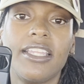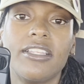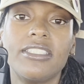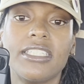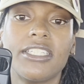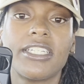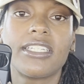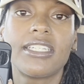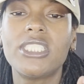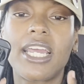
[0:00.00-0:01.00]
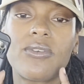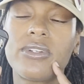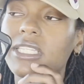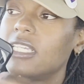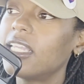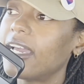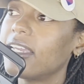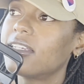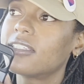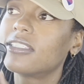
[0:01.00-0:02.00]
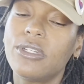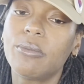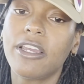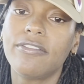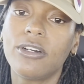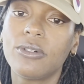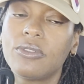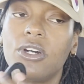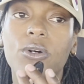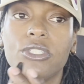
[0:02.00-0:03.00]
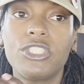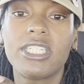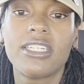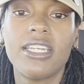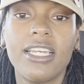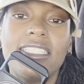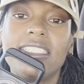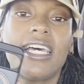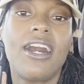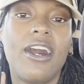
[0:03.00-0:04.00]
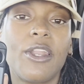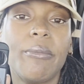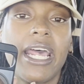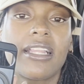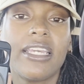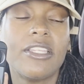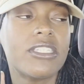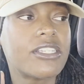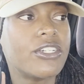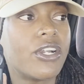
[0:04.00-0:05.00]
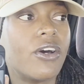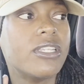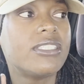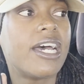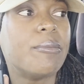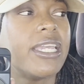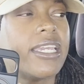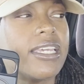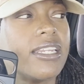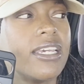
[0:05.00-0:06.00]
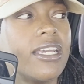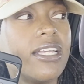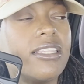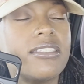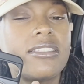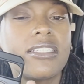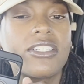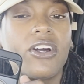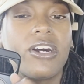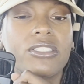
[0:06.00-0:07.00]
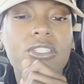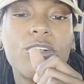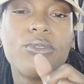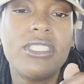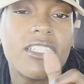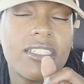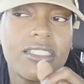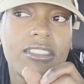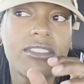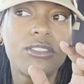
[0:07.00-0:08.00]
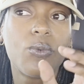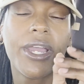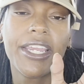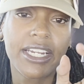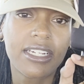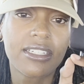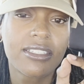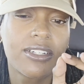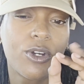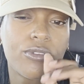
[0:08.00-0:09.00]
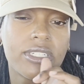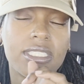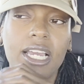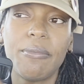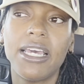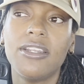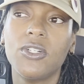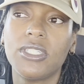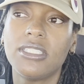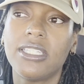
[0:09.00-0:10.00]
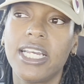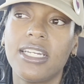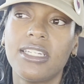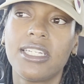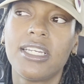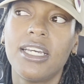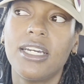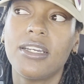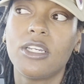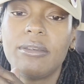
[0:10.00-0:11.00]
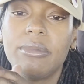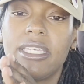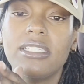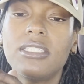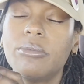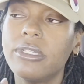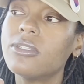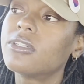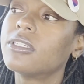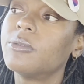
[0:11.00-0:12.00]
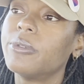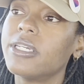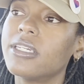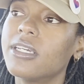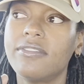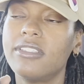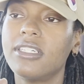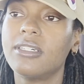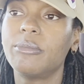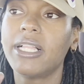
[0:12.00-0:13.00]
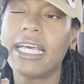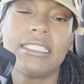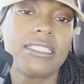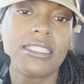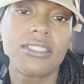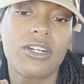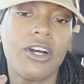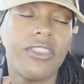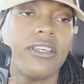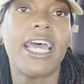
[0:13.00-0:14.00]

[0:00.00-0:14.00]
in the center, which I really like. The one on my phone, the Ultra, it's not automatically in the center all the time. And the sticker also does wear over time. I noticed that. It begins to peel a little bit of the plastic on